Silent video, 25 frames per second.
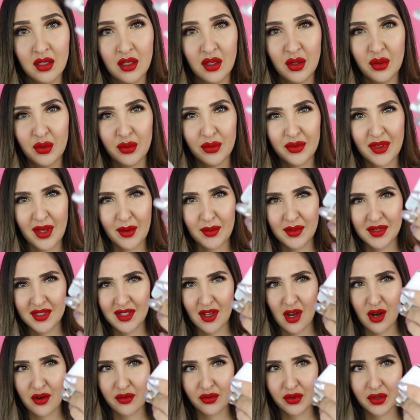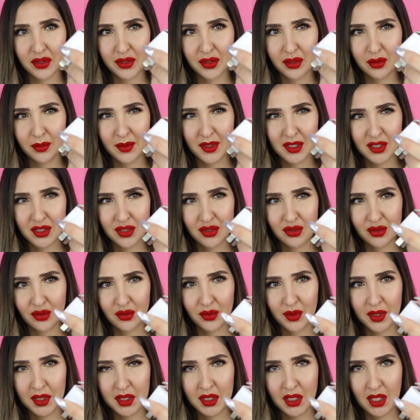Oh, that was over a little bit too
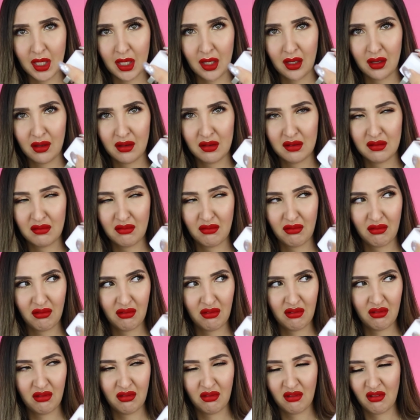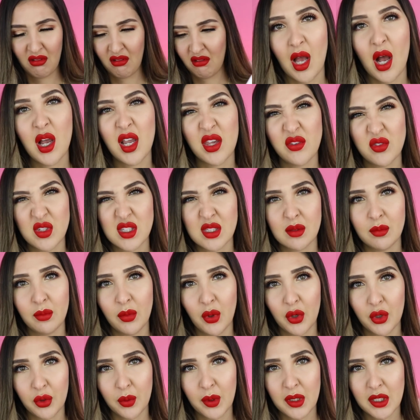quickly. I'll give you some
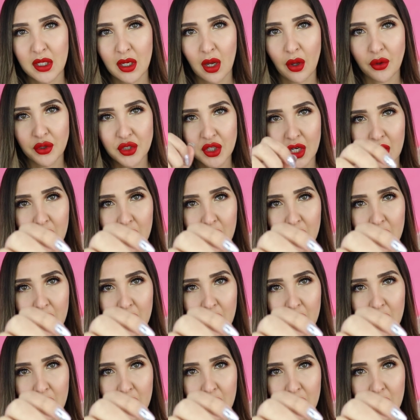more to indulge